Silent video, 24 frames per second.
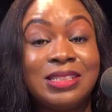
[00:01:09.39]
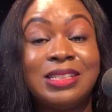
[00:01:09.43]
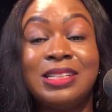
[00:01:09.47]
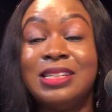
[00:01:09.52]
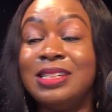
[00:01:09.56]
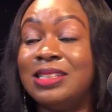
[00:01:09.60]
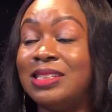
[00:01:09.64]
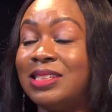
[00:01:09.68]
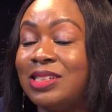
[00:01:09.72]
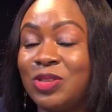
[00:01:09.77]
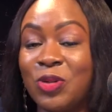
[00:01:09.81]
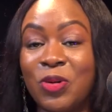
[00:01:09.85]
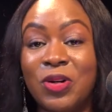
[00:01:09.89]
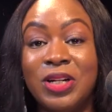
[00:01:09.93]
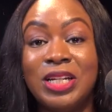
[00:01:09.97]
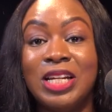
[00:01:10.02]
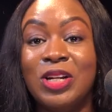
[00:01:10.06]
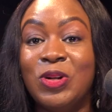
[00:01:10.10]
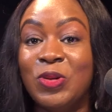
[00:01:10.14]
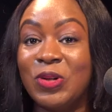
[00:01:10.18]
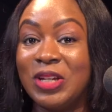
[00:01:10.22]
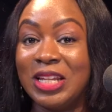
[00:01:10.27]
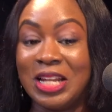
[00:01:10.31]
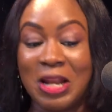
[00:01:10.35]
It is
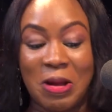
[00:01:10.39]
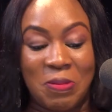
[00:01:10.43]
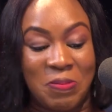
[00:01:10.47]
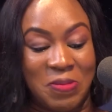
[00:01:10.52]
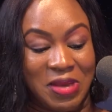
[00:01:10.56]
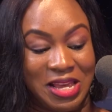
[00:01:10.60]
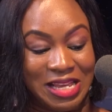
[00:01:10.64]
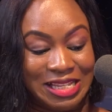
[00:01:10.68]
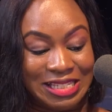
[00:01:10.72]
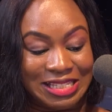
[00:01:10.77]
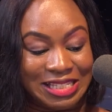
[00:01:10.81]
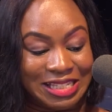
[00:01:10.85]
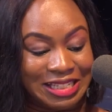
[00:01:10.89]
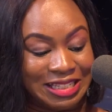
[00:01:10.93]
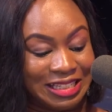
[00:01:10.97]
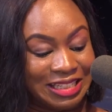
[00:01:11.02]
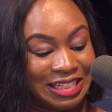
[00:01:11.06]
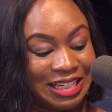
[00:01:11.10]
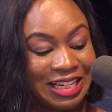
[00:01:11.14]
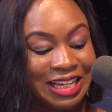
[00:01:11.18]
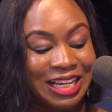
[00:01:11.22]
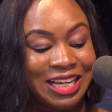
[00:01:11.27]
already looking amazing.